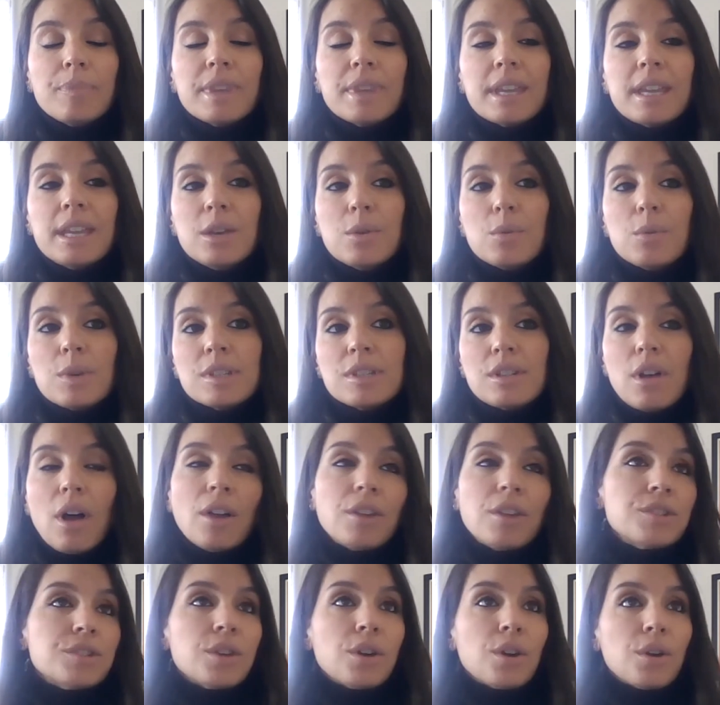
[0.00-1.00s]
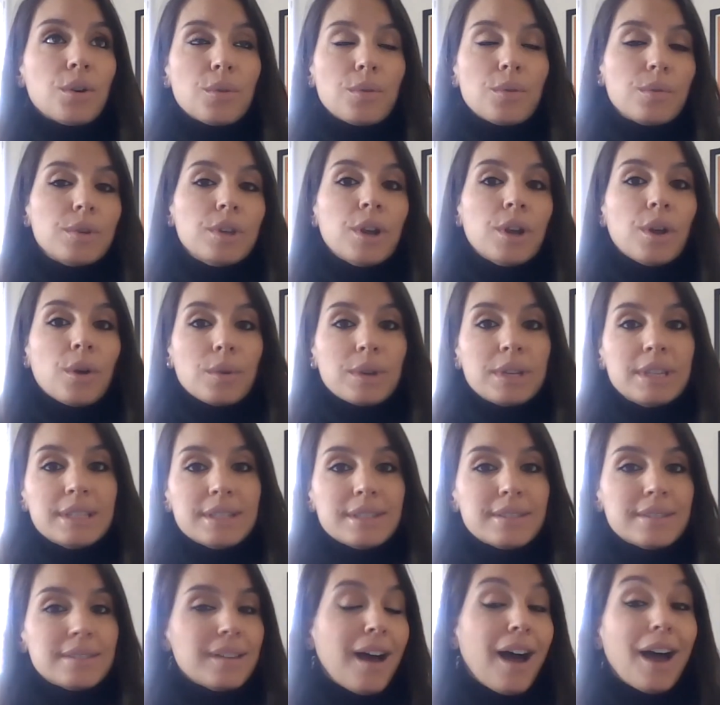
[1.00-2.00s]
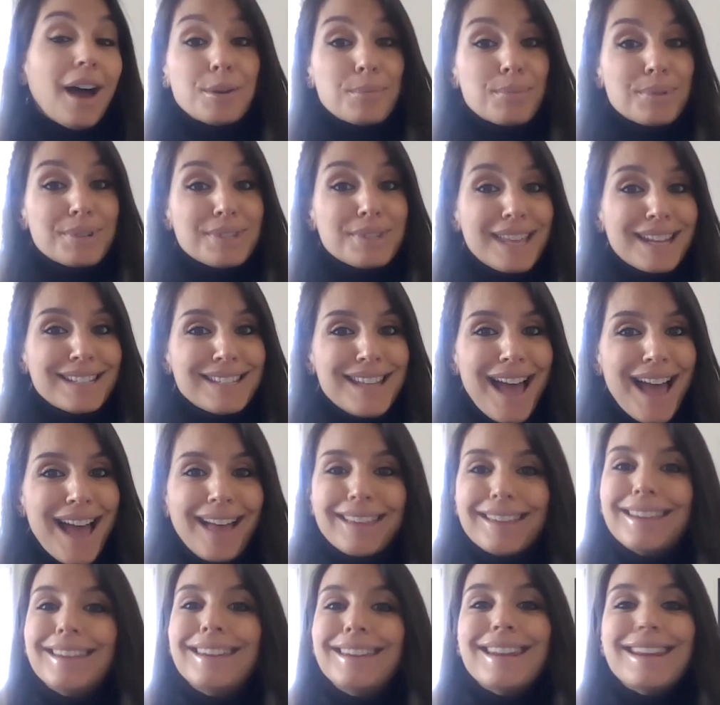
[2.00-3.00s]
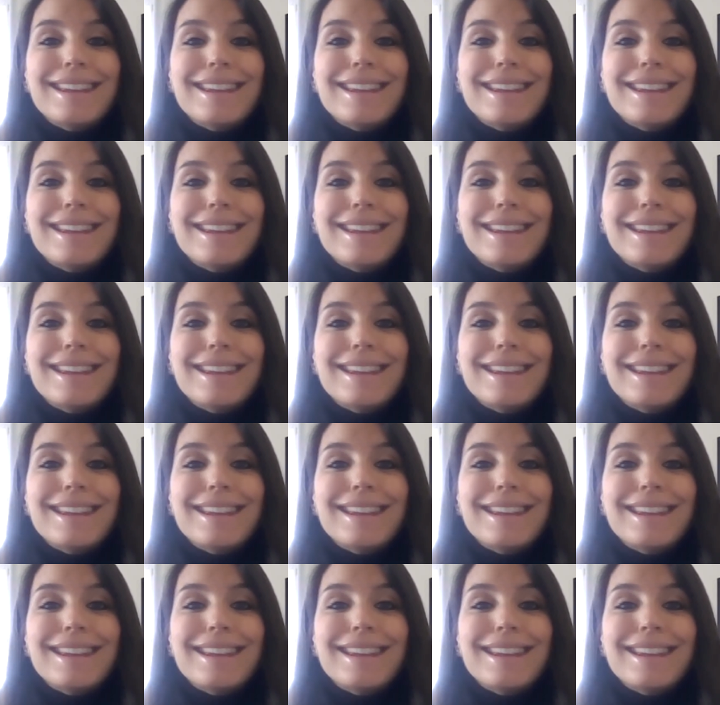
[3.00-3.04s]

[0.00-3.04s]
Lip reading: He was also, you know, he's 100% Italian,